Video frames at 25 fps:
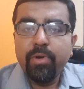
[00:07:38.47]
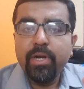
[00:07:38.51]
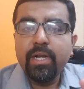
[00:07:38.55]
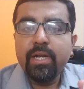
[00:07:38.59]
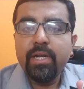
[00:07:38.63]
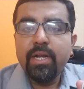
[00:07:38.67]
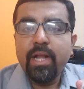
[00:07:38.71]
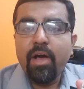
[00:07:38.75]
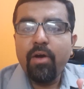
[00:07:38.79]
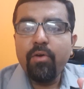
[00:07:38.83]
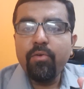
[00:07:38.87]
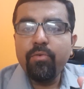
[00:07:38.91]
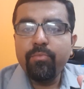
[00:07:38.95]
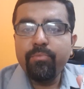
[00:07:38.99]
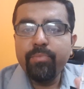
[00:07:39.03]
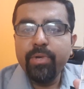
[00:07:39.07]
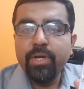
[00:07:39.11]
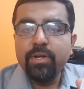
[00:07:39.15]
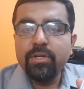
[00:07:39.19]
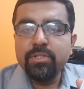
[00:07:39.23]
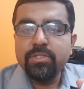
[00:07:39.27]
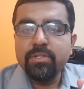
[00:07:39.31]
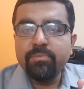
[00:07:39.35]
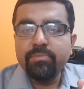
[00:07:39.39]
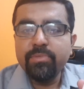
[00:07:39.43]
But now,
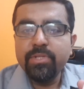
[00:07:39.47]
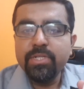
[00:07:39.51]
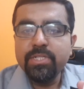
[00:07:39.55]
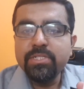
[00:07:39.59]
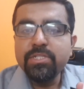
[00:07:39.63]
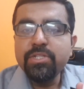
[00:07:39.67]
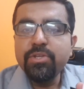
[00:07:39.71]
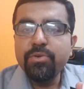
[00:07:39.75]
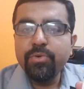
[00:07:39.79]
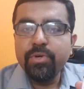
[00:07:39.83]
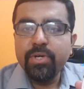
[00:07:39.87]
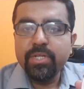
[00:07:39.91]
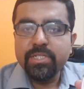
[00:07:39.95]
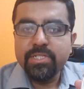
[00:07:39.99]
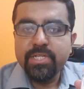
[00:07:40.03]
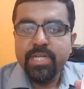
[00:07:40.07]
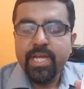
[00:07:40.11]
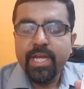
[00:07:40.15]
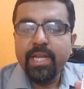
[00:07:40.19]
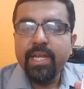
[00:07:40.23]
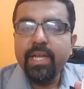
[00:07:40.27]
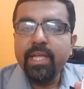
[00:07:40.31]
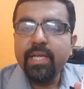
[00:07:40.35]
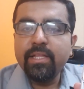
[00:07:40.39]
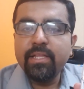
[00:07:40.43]
because of this newest
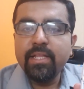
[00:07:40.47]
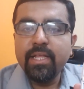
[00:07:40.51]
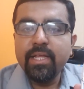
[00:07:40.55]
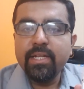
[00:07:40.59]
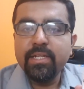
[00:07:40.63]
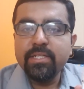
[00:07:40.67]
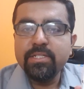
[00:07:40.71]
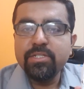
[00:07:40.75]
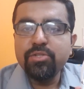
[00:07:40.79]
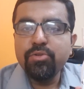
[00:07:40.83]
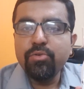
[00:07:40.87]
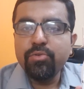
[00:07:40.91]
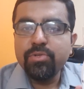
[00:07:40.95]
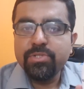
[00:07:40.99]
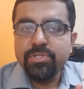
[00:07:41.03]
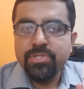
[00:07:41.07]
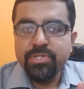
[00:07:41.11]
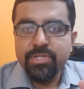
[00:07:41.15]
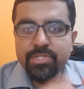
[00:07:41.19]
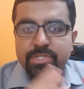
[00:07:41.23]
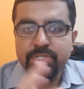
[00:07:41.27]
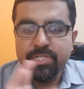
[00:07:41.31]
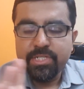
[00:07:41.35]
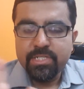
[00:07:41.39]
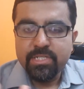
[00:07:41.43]
technique, there is no
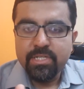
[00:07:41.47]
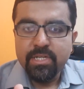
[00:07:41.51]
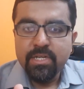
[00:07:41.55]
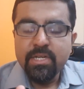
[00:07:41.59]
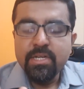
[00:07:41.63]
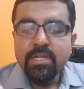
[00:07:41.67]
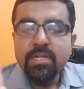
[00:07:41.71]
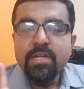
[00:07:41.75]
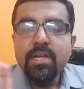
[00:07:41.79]
stitches